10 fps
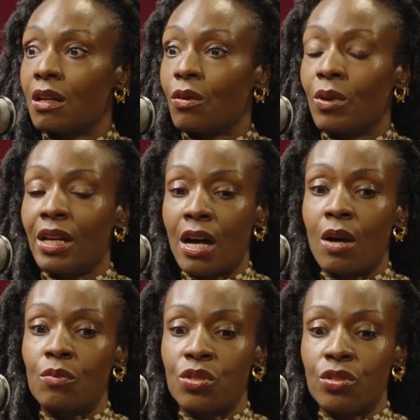when it
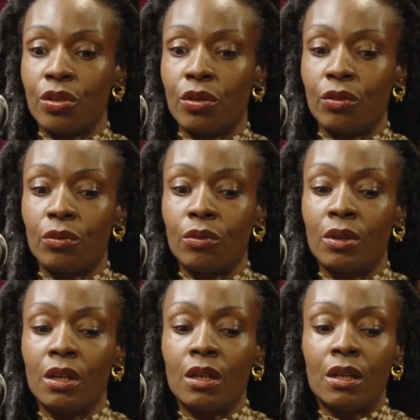comes to
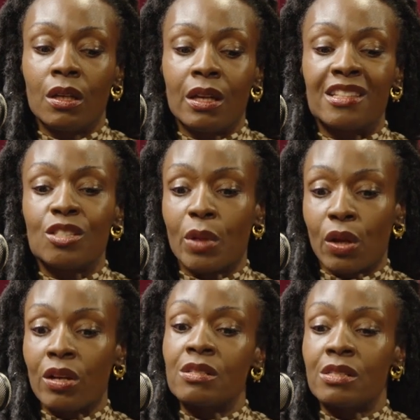
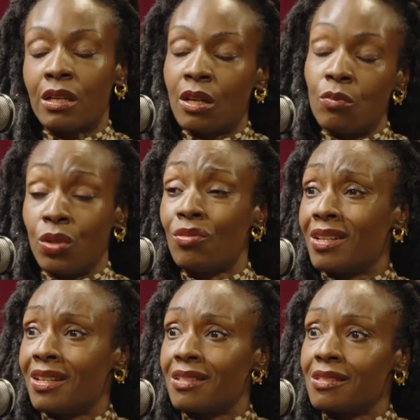experiencing
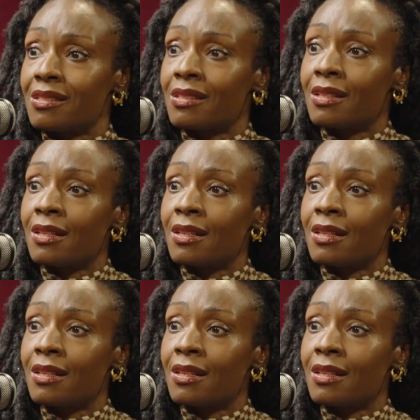communities,